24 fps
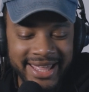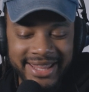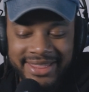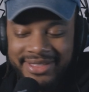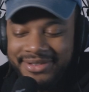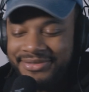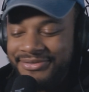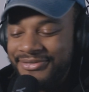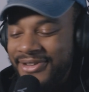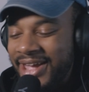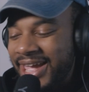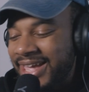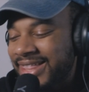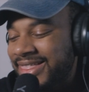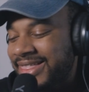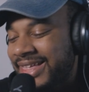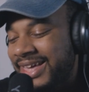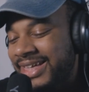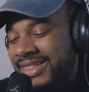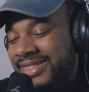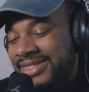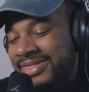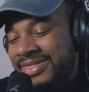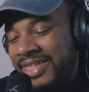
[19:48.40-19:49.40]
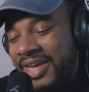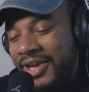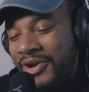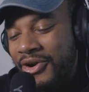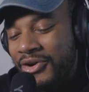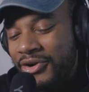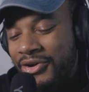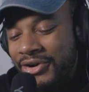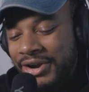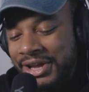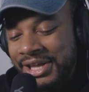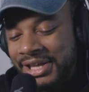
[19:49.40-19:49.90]
The fact that they
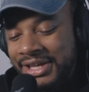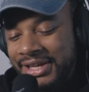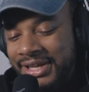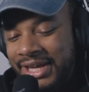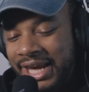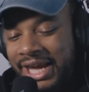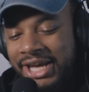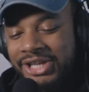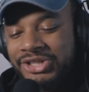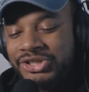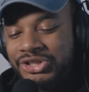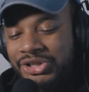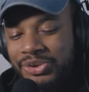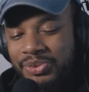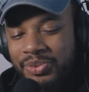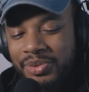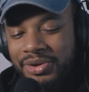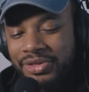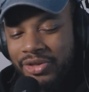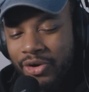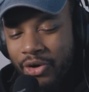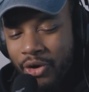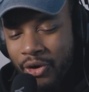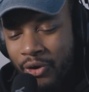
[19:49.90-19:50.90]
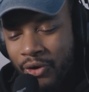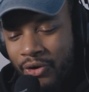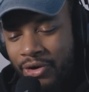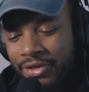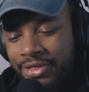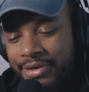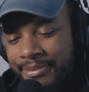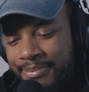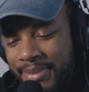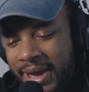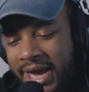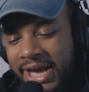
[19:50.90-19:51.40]
are engaging with
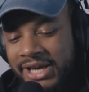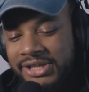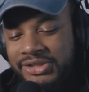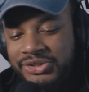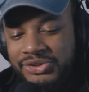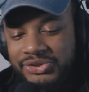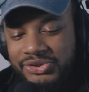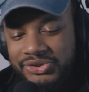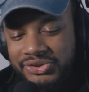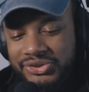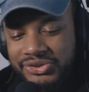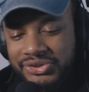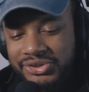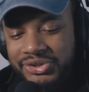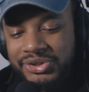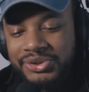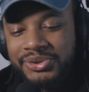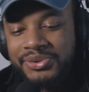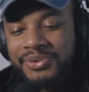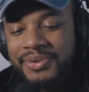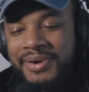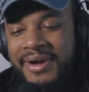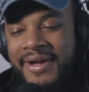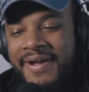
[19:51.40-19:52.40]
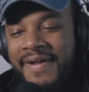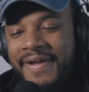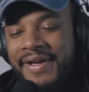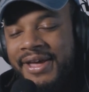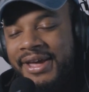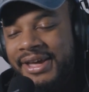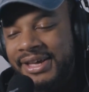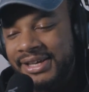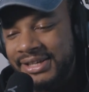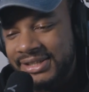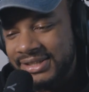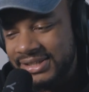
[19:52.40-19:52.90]
all the passengers, too,
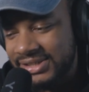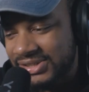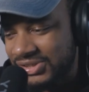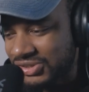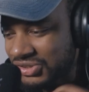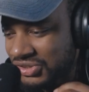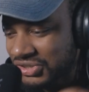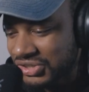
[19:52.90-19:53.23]
is